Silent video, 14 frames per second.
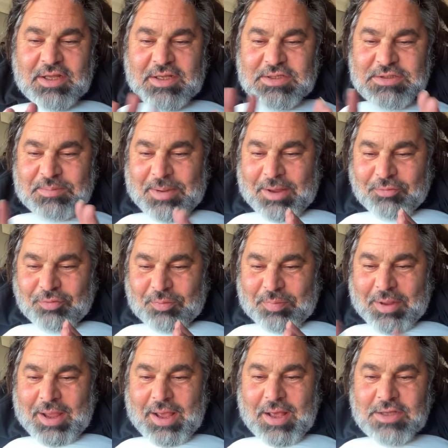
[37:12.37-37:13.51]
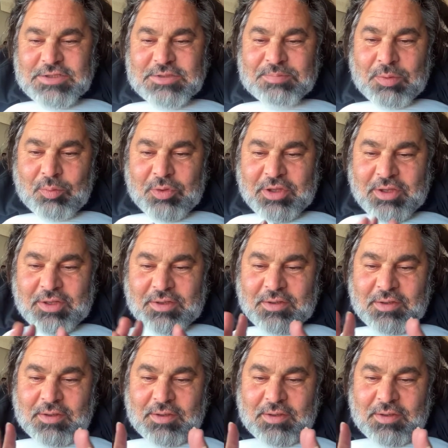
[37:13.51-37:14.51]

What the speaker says: is about the past, but we can